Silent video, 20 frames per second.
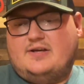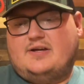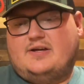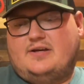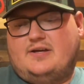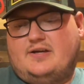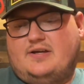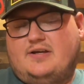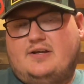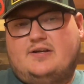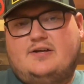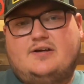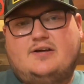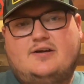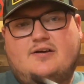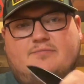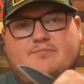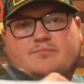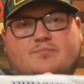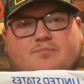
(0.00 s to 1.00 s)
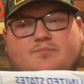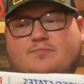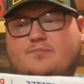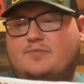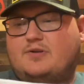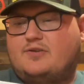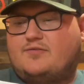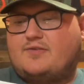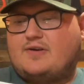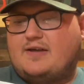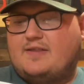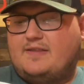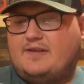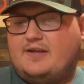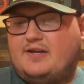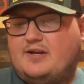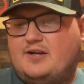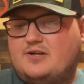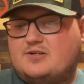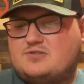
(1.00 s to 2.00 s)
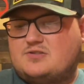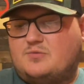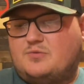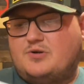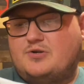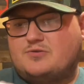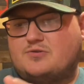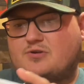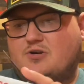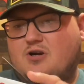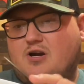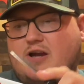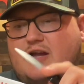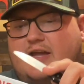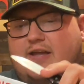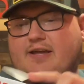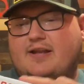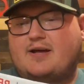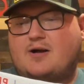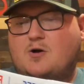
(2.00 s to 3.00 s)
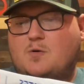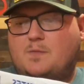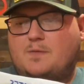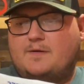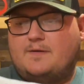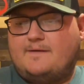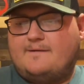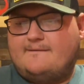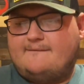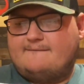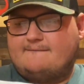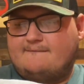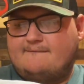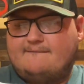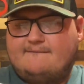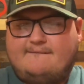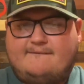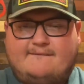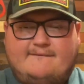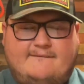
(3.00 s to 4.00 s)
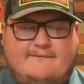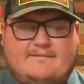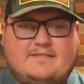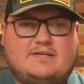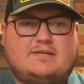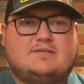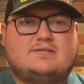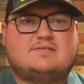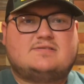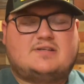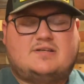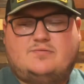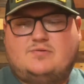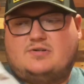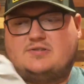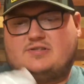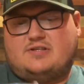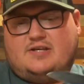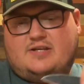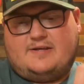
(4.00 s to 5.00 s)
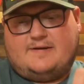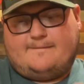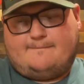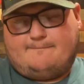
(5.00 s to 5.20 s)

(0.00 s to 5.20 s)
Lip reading: and it's finally here. So we're gonna crack it open, see what's in it.